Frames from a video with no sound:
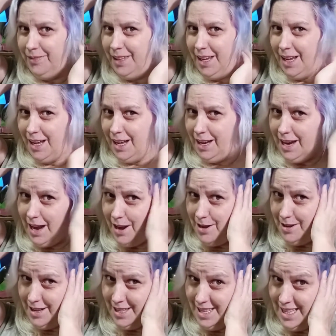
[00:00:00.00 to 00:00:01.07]
Yeah, now you
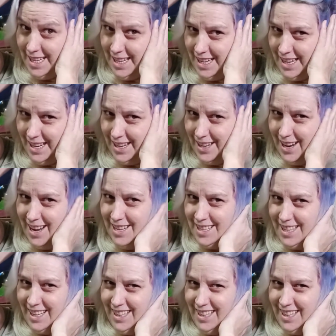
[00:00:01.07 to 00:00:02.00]
can see it, huh guys?